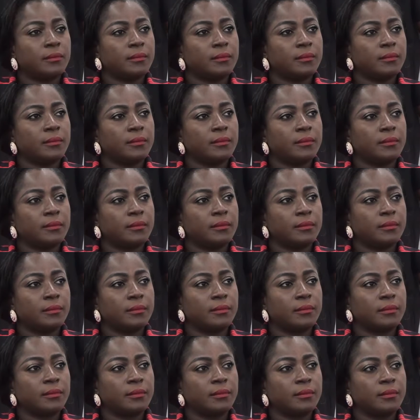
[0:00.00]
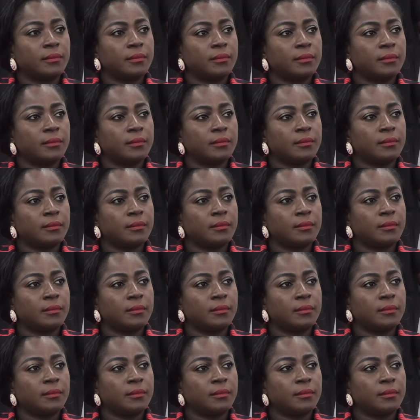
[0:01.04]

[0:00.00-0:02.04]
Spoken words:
No one is speaking in this clip.